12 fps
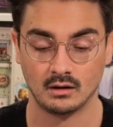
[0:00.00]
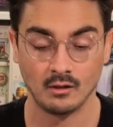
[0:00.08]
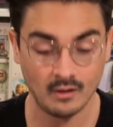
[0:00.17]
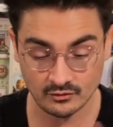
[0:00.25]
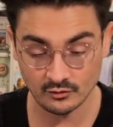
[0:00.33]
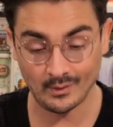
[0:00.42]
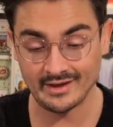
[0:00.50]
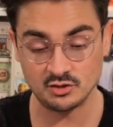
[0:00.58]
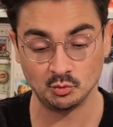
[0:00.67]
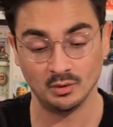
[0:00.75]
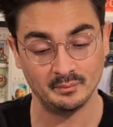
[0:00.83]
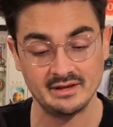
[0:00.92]
Along the way,
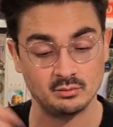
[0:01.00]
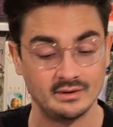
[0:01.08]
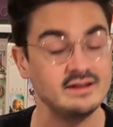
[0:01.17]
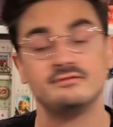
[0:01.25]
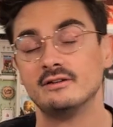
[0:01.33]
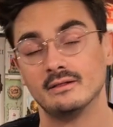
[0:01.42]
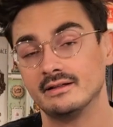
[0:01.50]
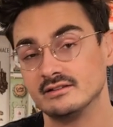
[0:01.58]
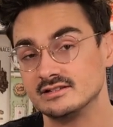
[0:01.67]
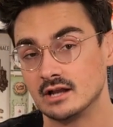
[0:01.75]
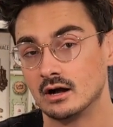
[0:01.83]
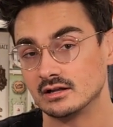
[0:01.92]
you will be refilling
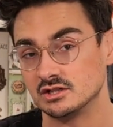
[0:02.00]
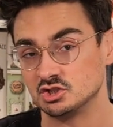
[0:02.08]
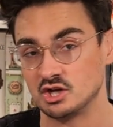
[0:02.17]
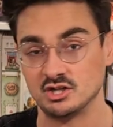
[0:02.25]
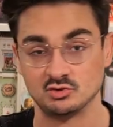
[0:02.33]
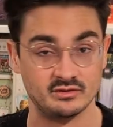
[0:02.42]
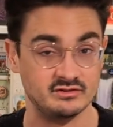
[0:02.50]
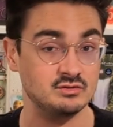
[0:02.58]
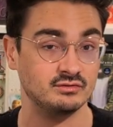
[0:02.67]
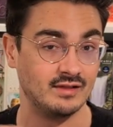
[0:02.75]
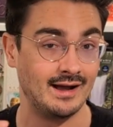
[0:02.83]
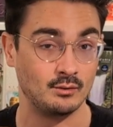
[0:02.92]
the stock exchange with new
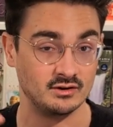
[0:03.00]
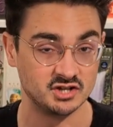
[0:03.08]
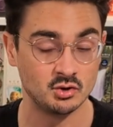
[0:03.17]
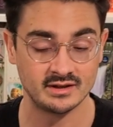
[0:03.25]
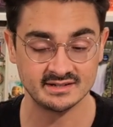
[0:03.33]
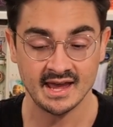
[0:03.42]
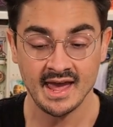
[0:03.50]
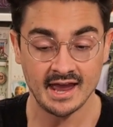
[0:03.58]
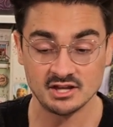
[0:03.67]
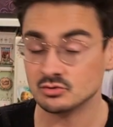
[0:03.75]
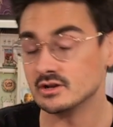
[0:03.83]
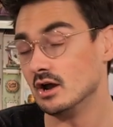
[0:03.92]
flower tokens,
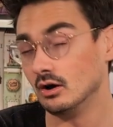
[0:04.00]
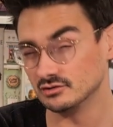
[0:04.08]
and you can